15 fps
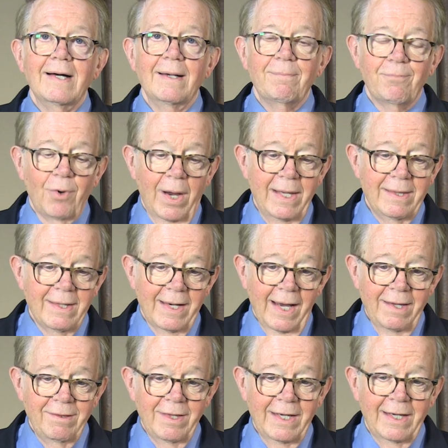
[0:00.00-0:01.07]
I pray that
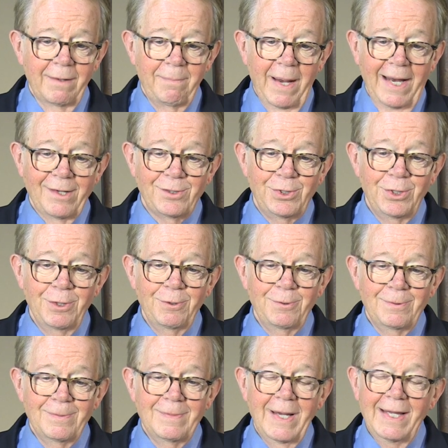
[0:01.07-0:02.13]
I think about
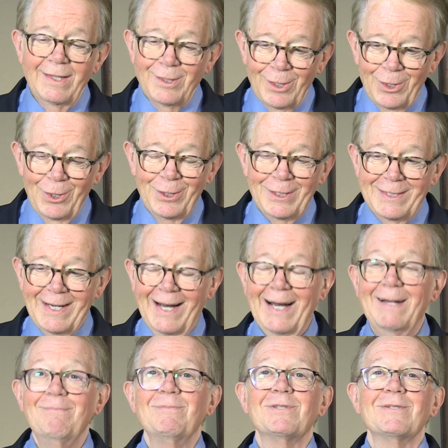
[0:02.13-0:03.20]
you in the good
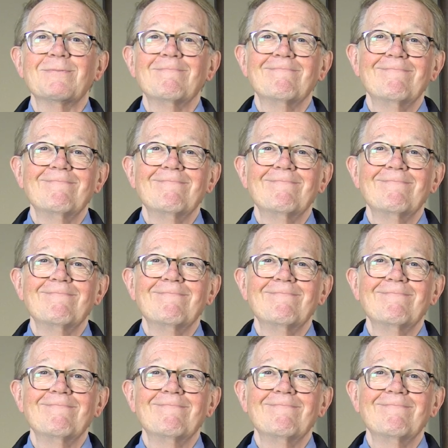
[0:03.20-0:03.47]
times.